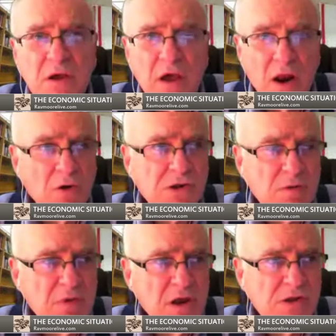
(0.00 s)
how long
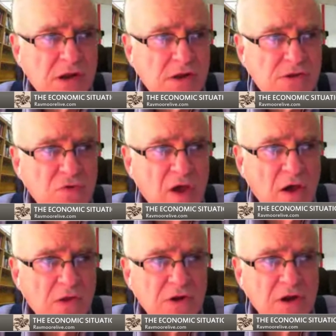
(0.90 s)
has it been since
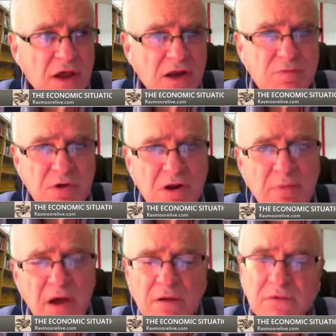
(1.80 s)
2008? It's been
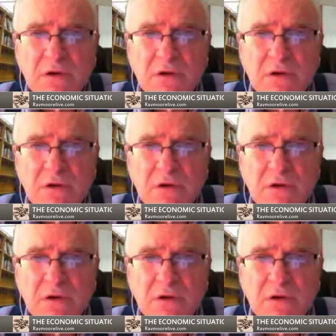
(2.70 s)
about